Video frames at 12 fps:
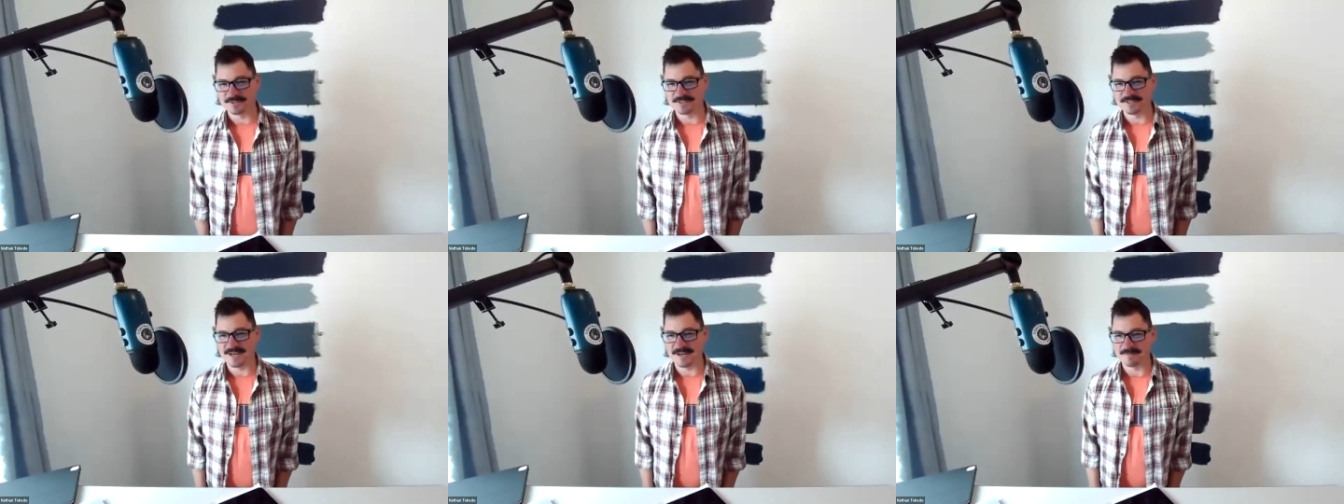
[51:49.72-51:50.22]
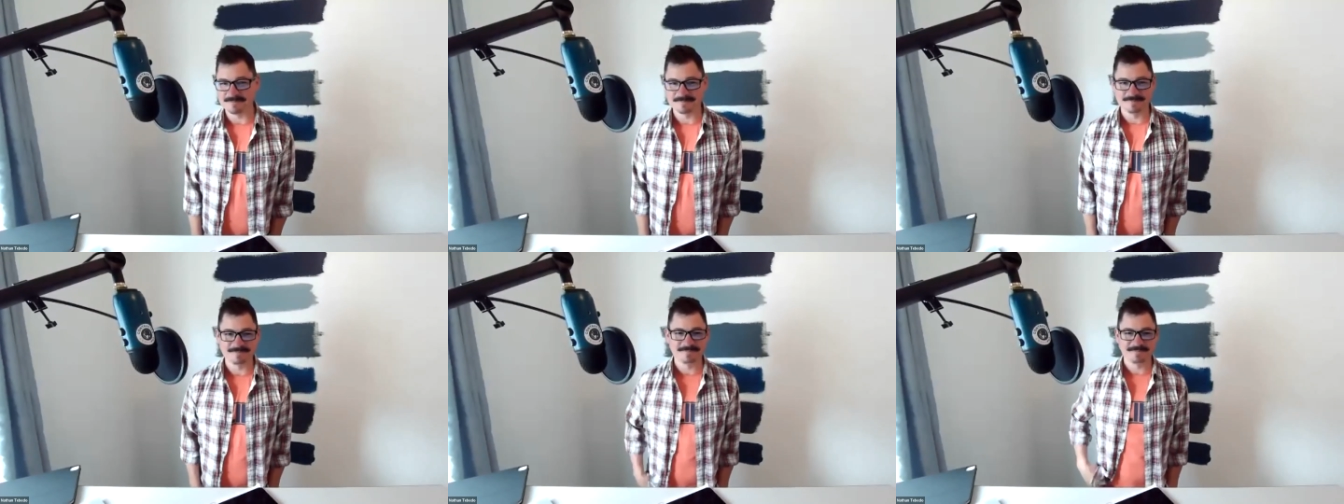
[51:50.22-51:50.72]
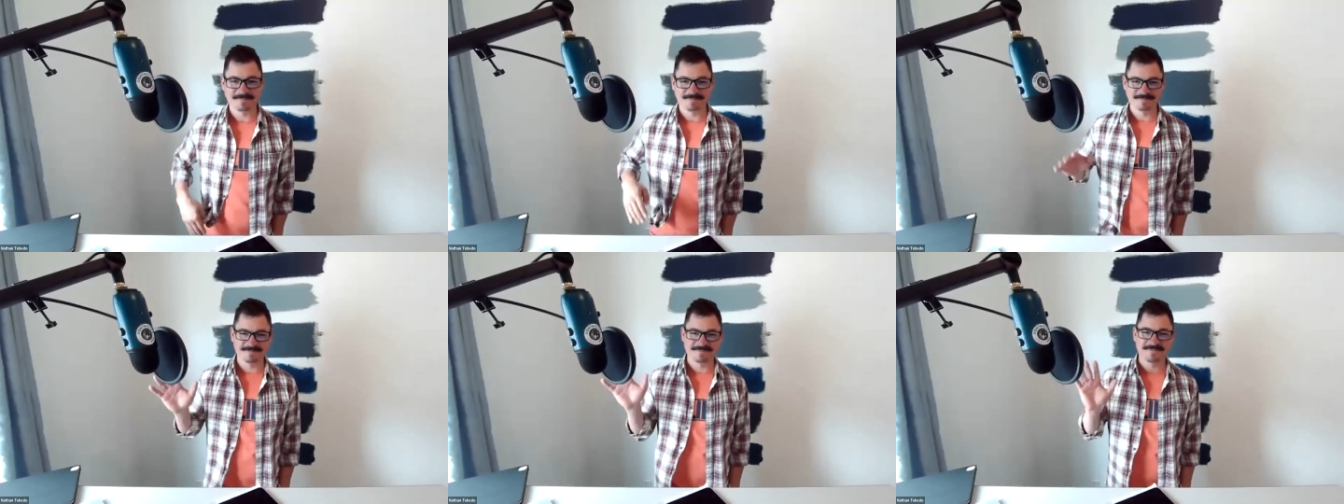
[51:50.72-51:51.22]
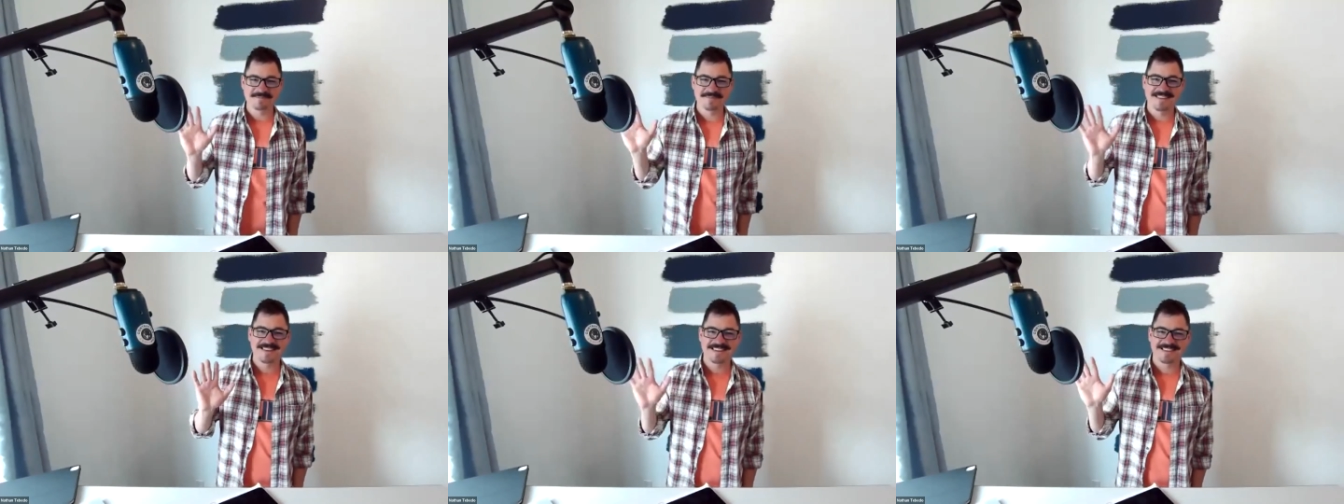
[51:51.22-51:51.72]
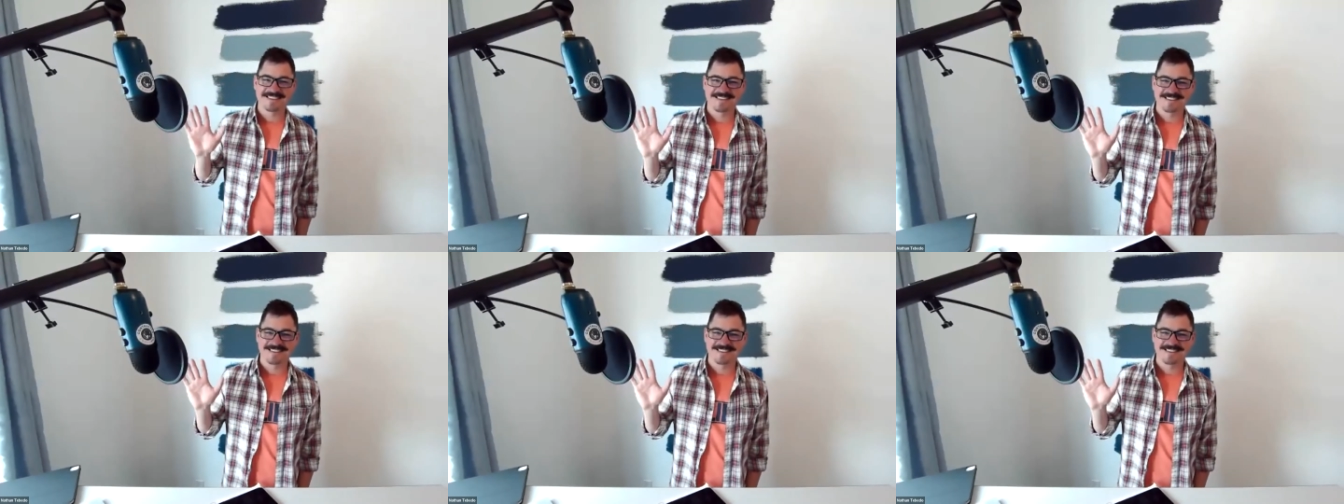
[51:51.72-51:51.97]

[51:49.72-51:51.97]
Have a great rest of your day, folks.